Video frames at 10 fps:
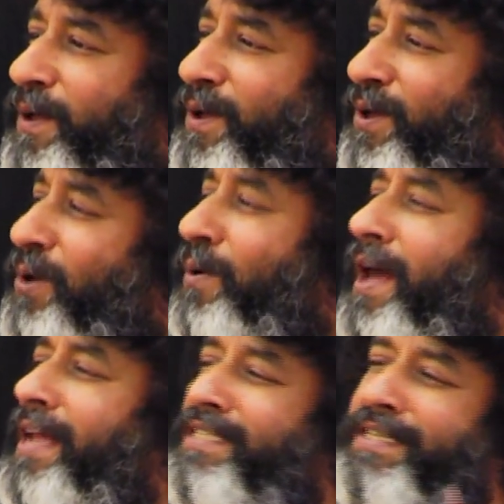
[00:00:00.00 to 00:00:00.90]
You
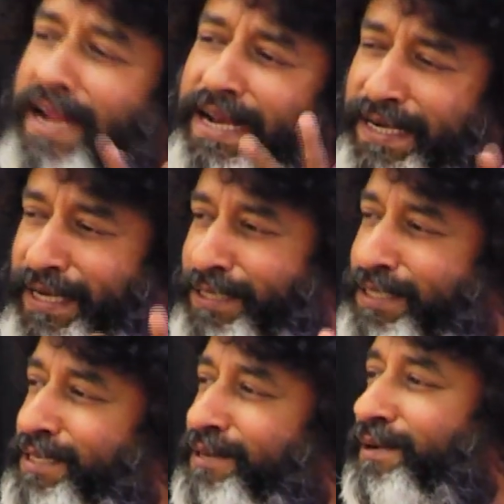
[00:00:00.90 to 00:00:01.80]
are a
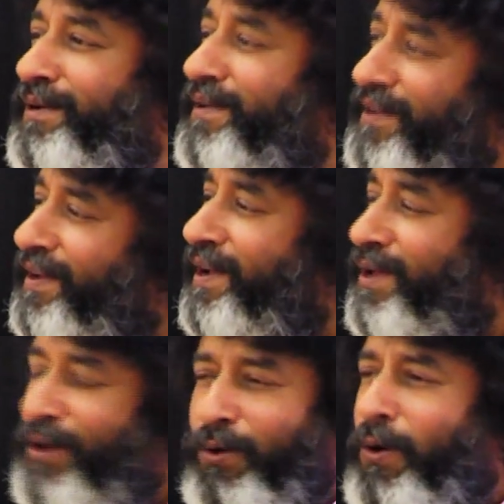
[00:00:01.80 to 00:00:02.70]
scientist.
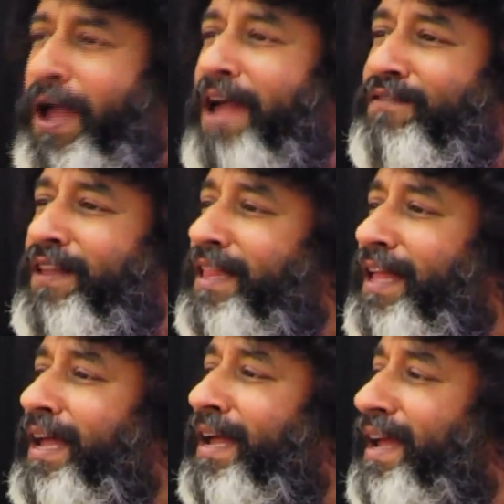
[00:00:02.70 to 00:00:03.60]
You know
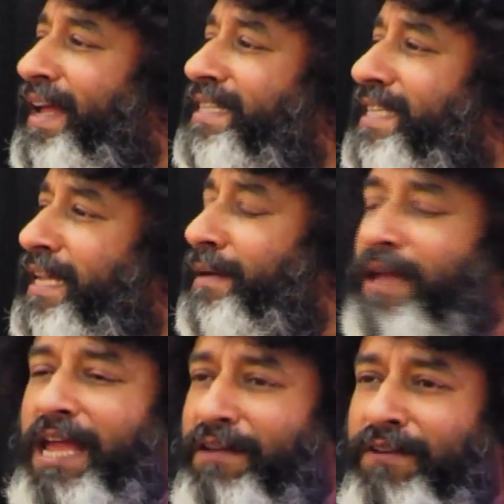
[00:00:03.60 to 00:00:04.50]
everything inside
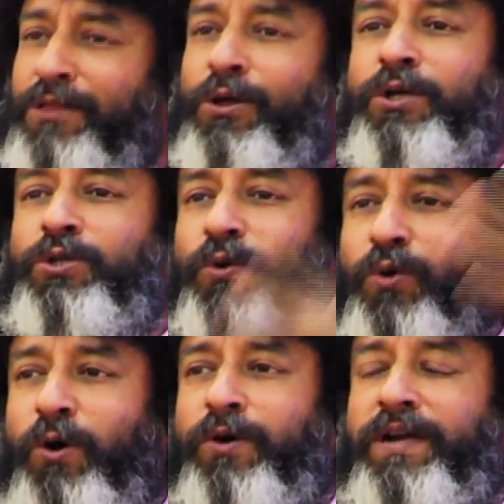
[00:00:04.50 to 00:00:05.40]
even those who
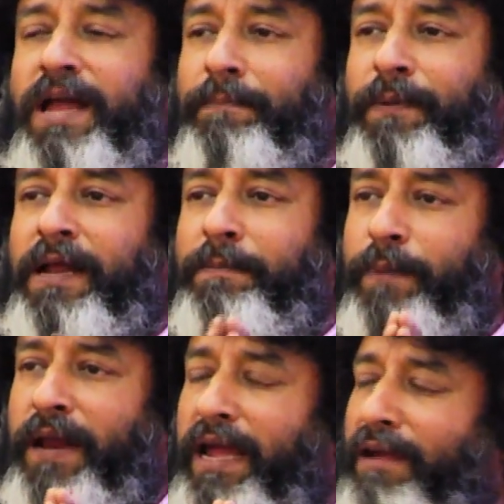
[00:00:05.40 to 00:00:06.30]
go to temple and
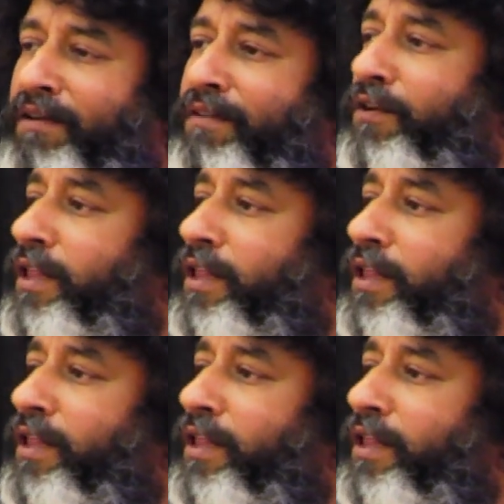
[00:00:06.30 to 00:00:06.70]
pray for